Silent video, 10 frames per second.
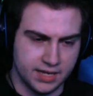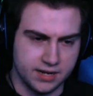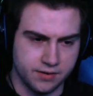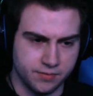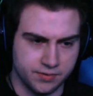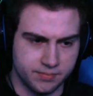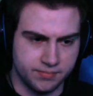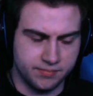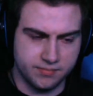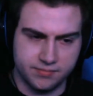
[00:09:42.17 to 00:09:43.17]
But then
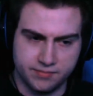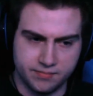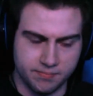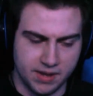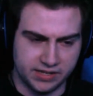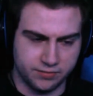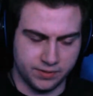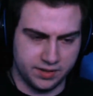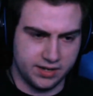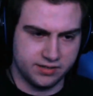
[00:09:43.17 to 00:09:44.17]
you
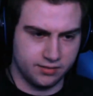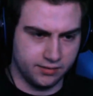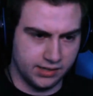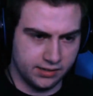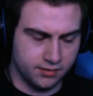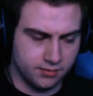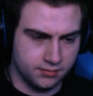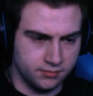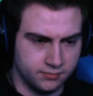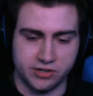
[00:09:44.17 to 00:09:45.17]
mess with history.
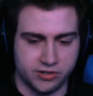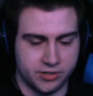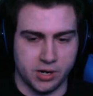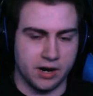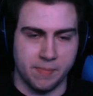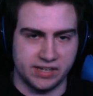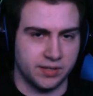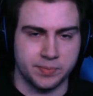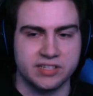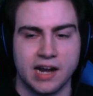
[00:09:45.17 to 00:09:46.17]
I mean, she already
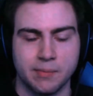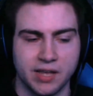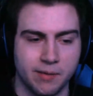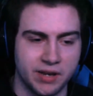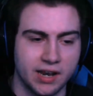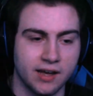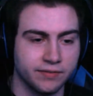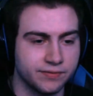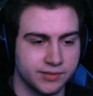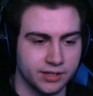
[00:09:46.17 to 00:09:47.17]
messed up the timeline
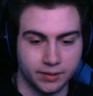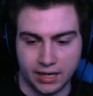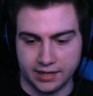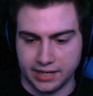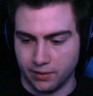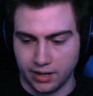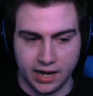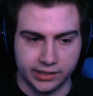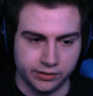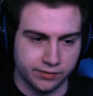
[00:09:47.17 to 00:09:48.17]
enough, so I
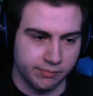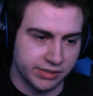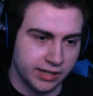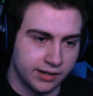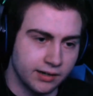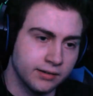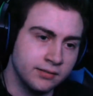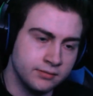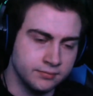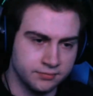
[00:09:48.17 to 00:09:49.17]
doubt either of them
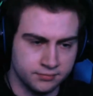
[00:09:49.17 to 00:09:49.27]
care.